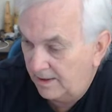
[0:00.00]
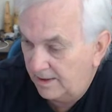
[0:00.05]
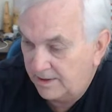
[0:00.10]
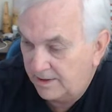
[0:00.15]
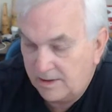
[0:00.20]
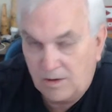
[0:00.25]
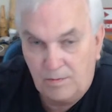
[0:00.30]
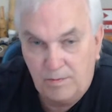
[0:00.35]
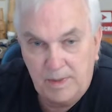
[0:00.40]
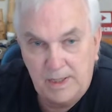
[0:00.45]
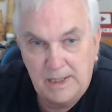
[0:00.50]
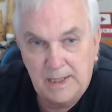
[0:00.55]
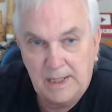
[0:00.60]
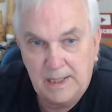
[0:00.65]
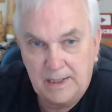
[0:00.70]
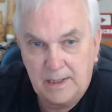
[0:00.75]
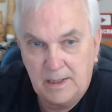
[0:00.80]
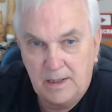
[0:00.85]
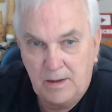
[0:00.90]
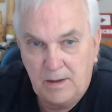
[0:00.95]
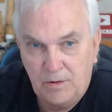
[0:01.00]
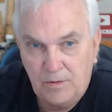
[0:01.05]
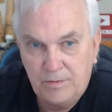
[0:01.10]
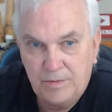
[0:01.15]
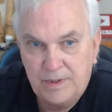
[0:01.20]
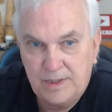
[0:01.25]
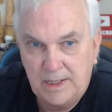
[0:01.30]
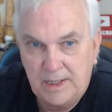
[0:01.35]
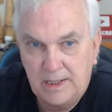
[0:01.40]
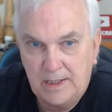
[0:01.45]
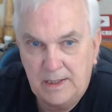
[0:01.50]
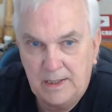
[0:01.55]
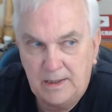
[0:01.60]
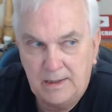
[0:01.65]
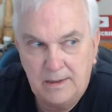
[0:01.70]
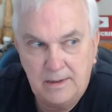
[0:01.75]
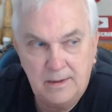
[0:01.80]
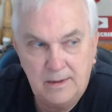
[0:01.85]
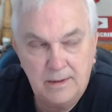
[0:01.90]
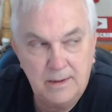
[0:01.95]
that's going to be like a
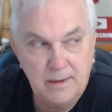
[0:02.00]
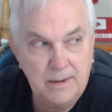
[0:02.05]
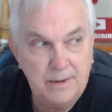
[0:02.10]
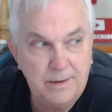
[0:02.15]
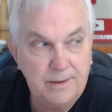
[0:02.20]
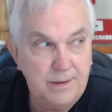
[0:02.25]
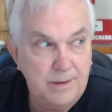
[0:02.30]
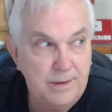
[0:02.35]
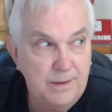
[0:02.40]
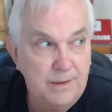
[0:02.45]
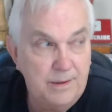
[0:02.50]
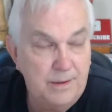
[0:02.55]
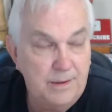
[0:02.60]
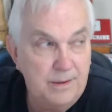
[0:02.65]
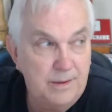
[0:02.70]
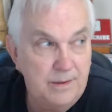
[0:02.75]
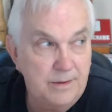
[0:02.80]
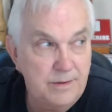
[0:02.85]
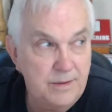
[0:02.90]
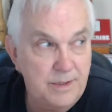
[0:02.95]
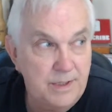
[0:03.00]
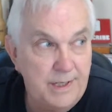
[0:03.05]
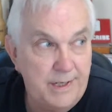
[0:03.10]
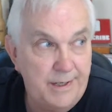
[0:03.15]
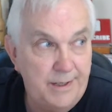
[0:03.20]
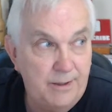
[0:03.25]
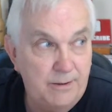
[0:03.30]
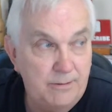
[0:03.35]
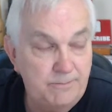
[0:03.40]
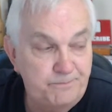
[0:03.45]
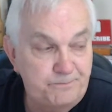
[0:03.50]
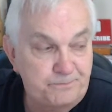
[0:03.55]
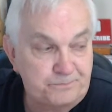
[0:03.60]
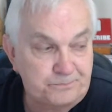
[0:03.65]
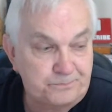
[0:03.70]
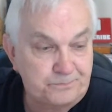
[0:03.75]
homesteading channel.